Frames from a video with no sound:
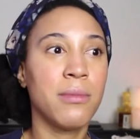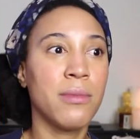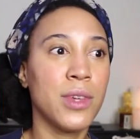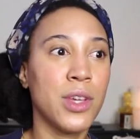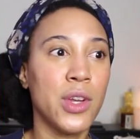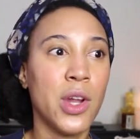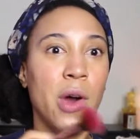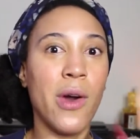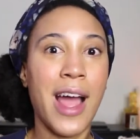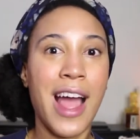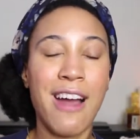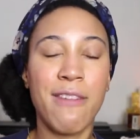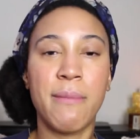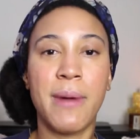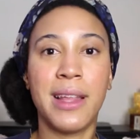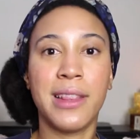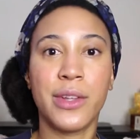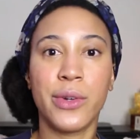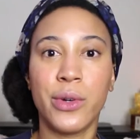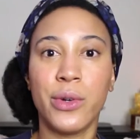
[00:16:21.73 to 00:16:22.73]
you know, I have
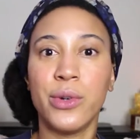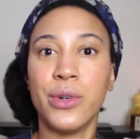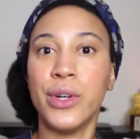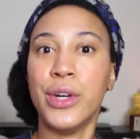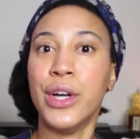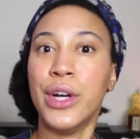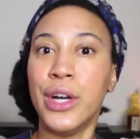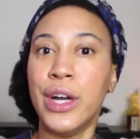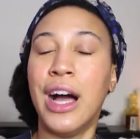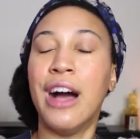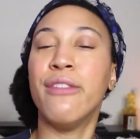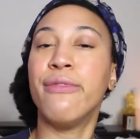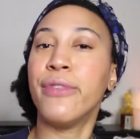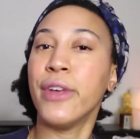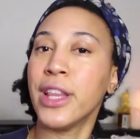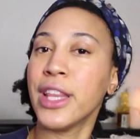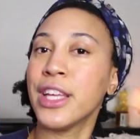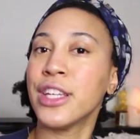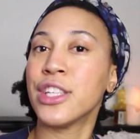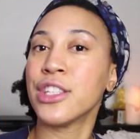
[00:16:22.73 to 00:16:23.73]
my little
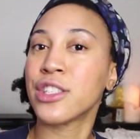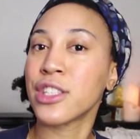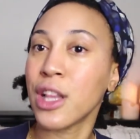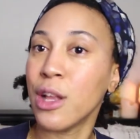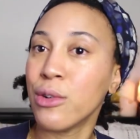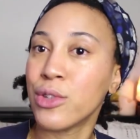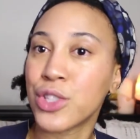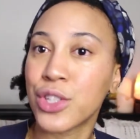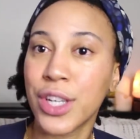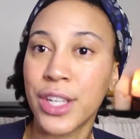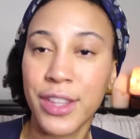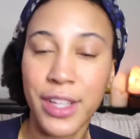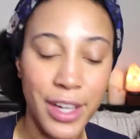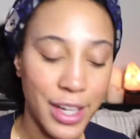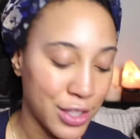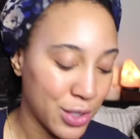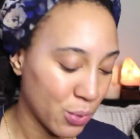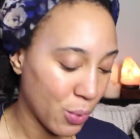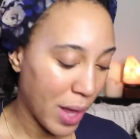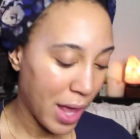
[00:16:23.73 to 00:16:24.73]
affiliate disclosure in there
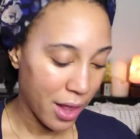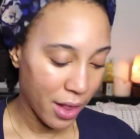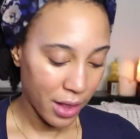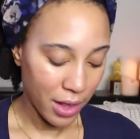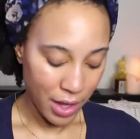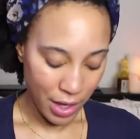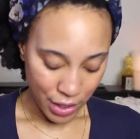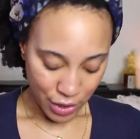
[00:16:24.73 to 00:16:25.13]
as well.